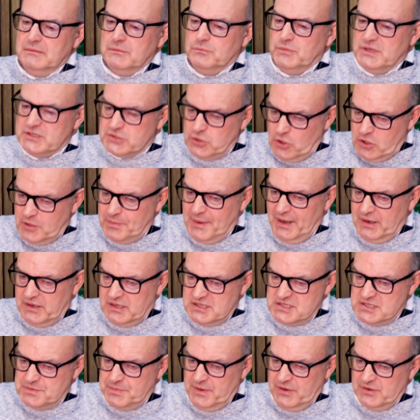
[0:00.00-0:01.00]
we talk about
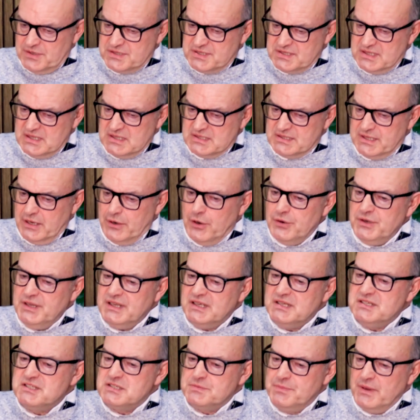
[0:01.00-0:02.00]
conspiracies. They're only
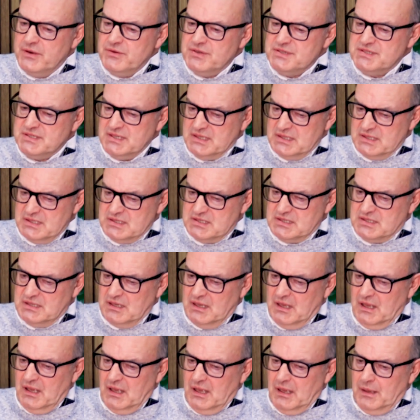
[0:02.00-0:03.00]
conspiracies
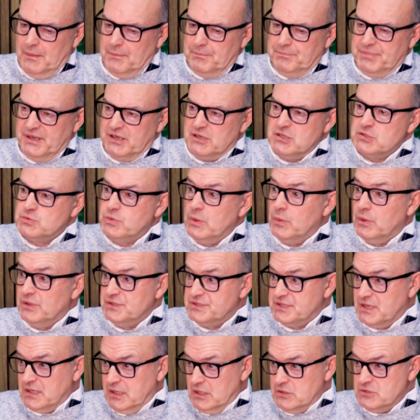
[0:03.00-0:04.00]
because we
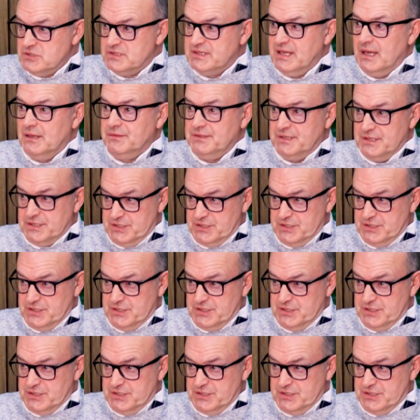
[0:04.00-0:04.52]
want to close down the